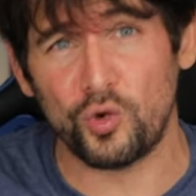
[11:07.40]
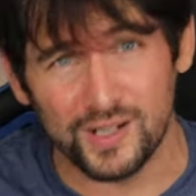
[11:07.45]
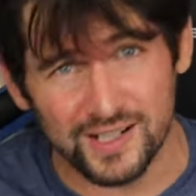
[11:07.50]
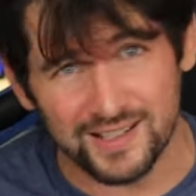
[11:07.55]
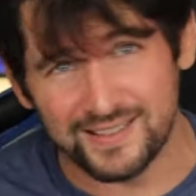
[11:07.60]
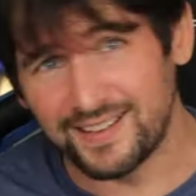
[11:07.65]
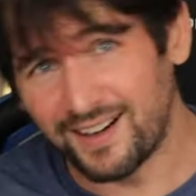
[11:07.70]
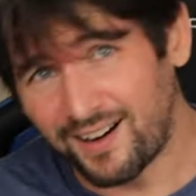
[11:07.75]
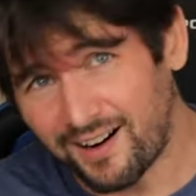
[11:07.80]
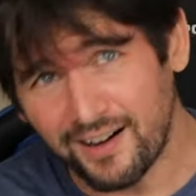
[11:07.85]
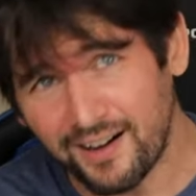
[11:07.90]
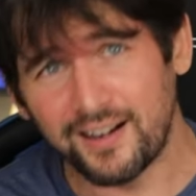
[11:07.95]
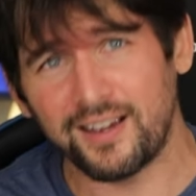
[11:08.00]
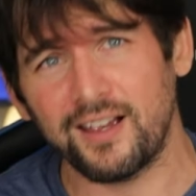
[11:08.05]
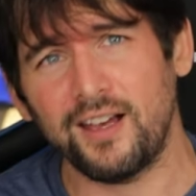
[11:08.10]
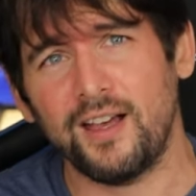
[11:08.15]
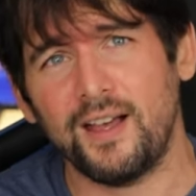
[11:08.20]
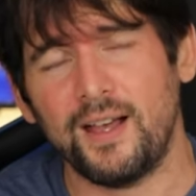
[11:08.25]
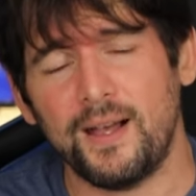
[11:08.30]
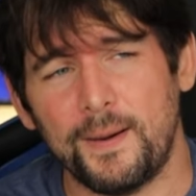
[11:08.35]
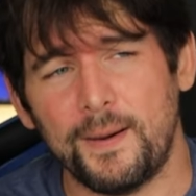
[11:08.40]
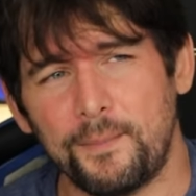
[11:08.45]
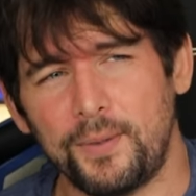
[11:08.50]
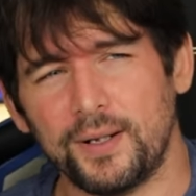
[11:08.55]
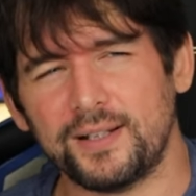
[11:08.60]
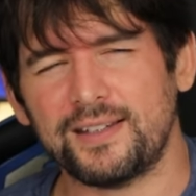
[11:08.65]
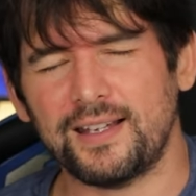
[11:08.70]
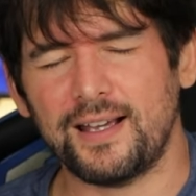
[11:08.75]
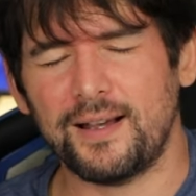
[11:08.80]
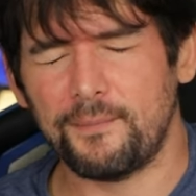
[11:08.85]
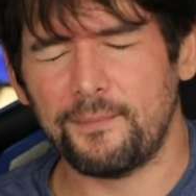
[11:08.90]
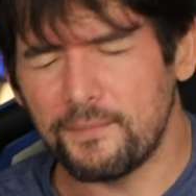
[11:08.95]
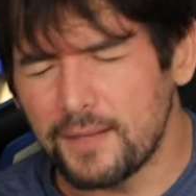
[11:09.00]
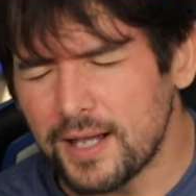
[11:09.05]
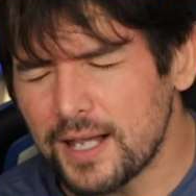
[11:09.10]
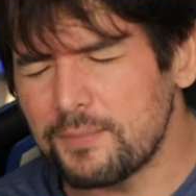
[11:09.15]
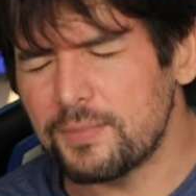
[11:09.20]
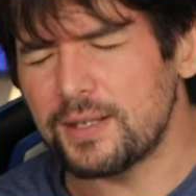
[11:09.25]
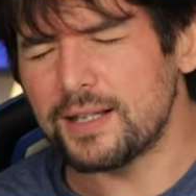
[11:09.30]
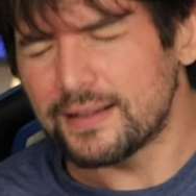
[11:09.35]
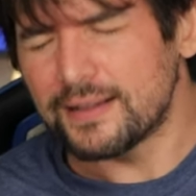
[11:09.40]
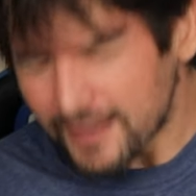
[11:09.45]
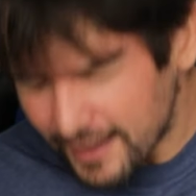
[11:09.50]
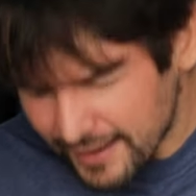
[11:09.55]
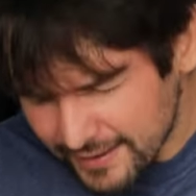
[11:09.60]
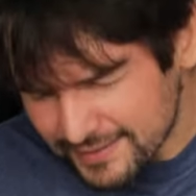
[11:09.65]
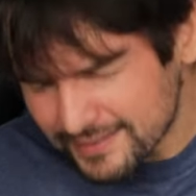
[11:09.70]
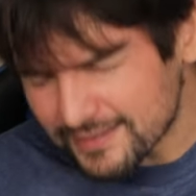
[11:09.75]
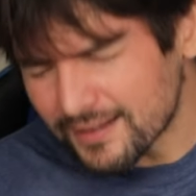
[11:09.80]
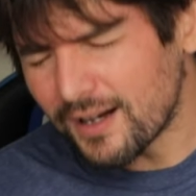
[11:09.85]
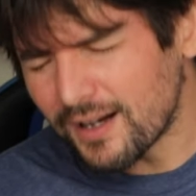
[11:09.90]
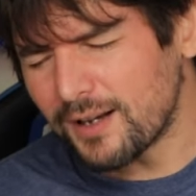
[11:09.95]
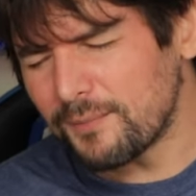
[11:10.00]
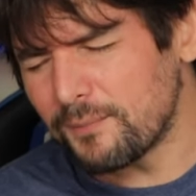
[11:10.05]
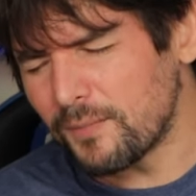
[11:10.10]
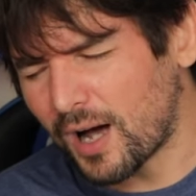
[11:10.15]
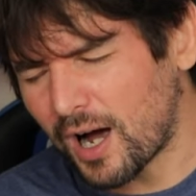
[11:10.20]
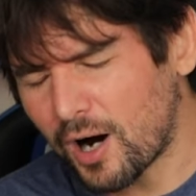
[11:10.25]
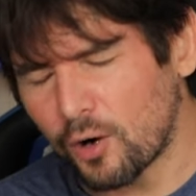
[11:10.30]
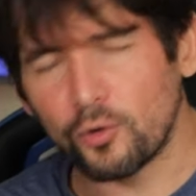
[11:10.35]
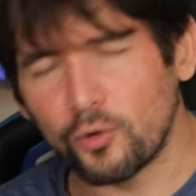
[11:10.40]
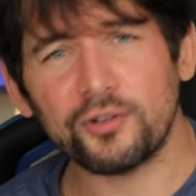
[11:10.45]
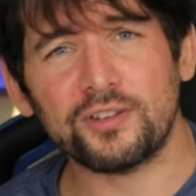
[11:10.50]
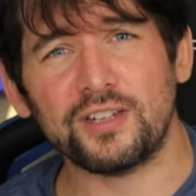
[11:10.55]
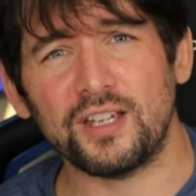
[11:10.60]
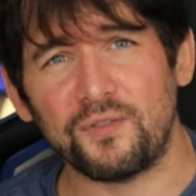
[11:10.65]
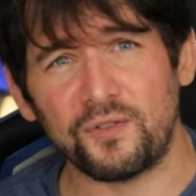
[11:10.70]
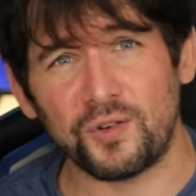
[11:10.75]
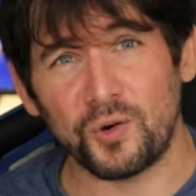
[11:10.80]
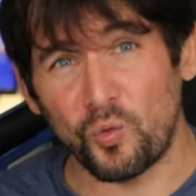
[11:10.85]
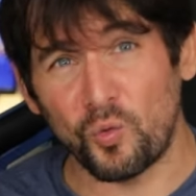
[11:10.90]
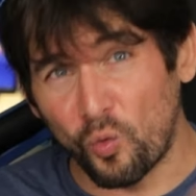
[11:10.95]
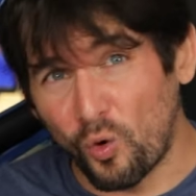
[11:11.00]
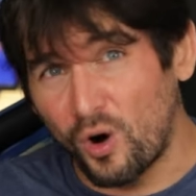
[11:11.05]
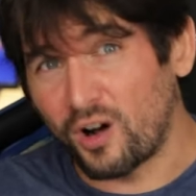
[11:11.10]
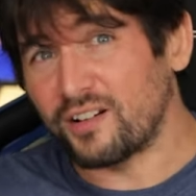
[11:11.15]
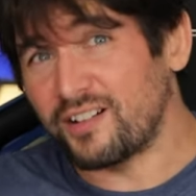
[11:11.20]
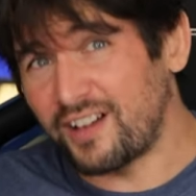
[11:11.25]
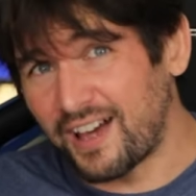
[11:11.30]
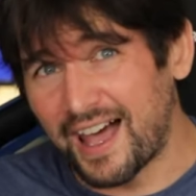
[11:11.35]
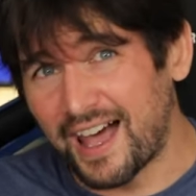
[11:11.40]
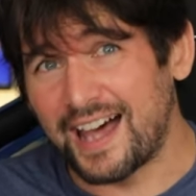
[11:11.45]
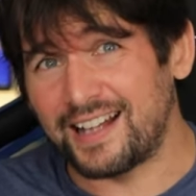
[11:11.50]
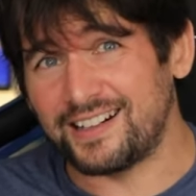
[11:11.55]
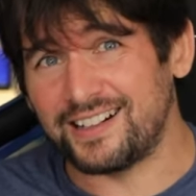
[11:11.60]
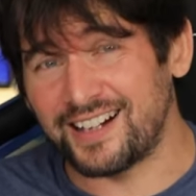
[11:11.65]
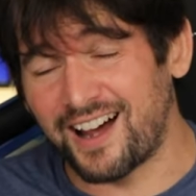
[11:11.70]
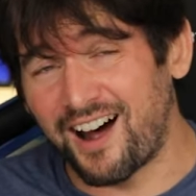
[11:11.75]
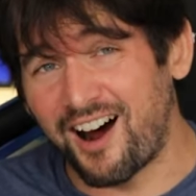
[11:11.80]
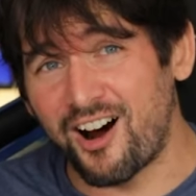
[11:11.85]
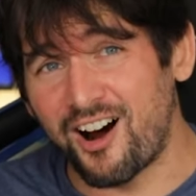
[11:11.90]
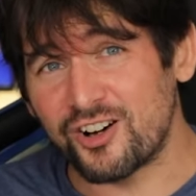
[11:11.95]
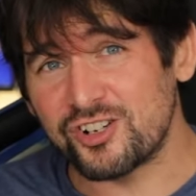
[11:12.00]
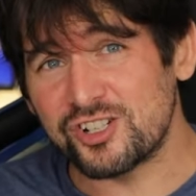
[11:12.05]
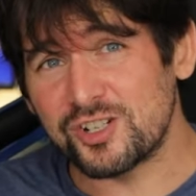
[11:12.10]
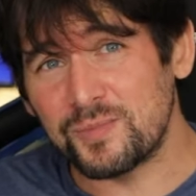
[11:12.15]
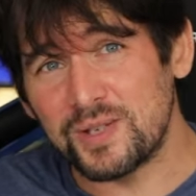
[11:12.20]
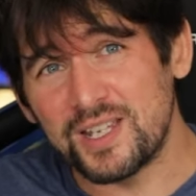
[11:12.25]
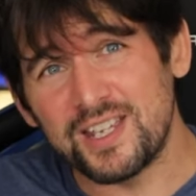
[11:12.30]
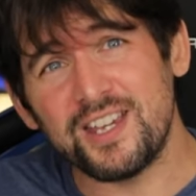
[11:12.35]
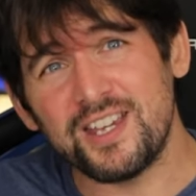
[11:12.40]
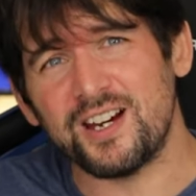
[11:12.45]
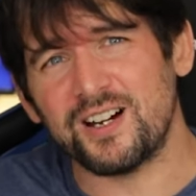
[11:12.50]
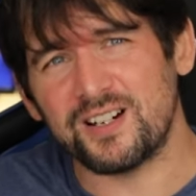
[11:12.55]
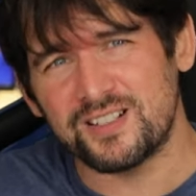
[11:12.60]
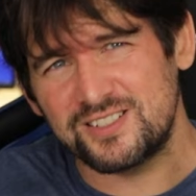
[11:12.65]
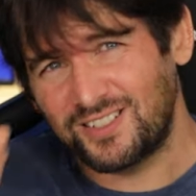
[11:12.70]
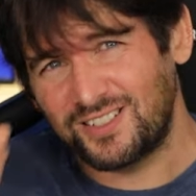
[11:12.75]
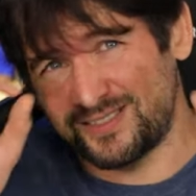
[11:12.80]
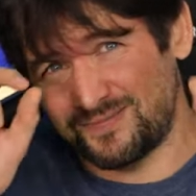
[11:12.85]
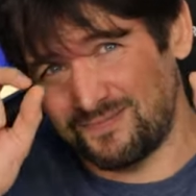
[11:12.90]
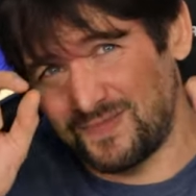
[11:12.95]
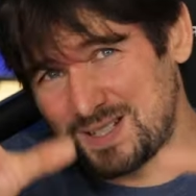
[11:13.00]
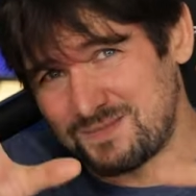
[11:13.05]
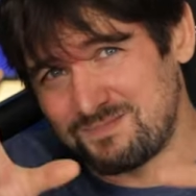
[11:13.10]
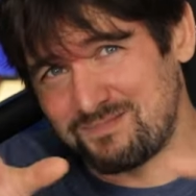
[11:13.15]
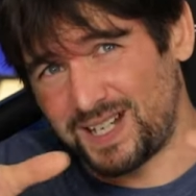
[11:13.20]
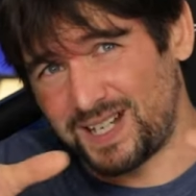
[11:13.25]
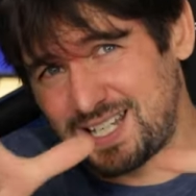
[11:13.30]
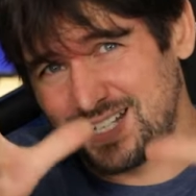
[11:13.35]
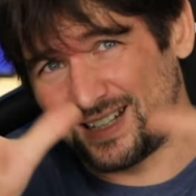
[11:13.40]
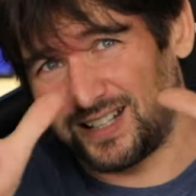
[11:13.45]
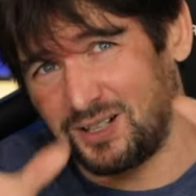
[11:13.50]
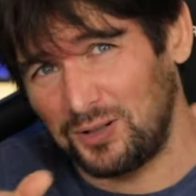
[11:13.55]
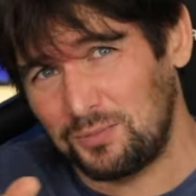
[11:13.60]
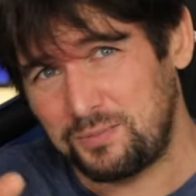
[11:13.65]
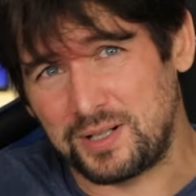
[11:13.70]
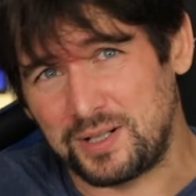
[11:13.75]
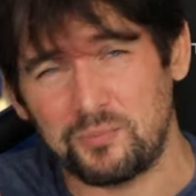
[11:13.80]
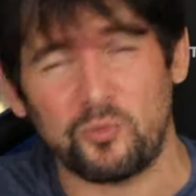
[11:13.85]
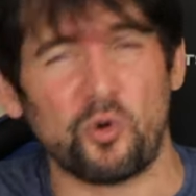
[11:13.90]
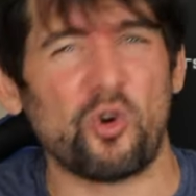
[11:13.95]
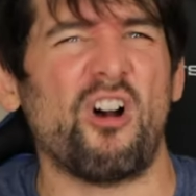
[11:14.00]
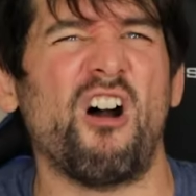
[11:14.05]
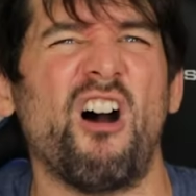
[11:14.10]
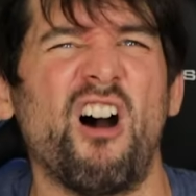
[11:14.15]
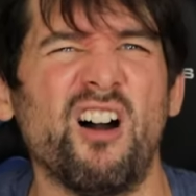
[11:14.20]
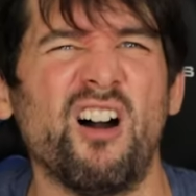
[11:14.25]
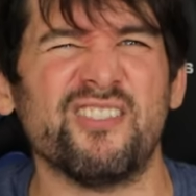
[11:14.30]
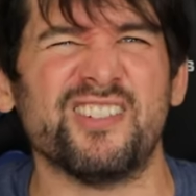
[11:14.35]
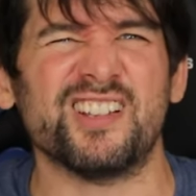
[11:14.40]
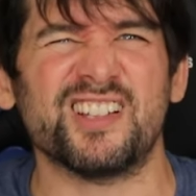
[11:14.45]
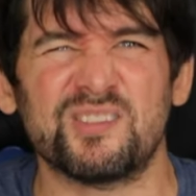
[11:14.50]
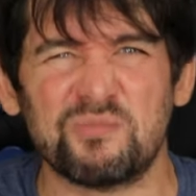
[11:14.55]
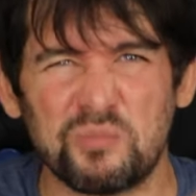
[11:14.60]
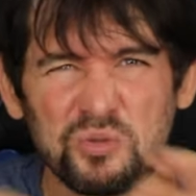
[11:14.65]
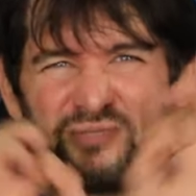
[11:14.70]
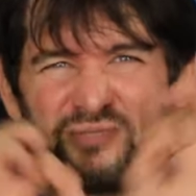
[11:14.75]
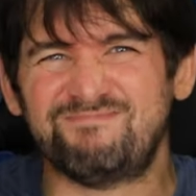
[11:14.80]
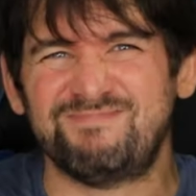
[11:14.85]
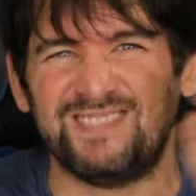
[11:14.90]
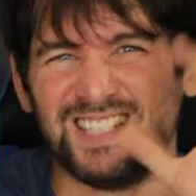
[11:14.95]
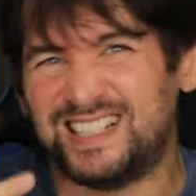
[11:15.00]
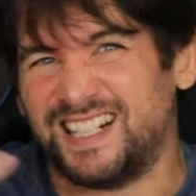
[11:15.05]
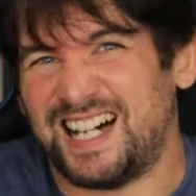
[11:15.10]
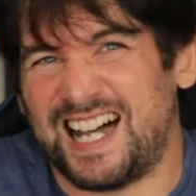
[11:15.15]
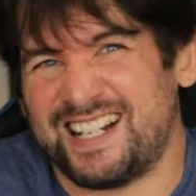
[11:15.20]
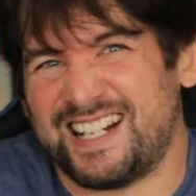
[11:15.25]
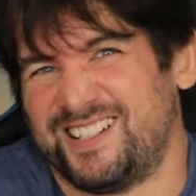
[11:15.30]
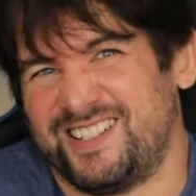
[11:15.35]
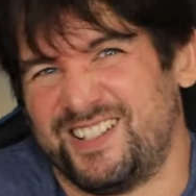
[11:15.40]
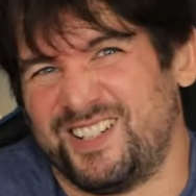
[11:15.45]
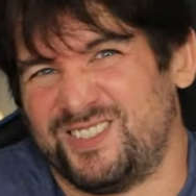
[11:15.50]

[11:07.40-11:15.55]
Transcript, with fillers: really dark. But yeah, maybe next time, Aorus, if you want to add an R G B here, just ma make it a little bit more obvious, but you know, I don't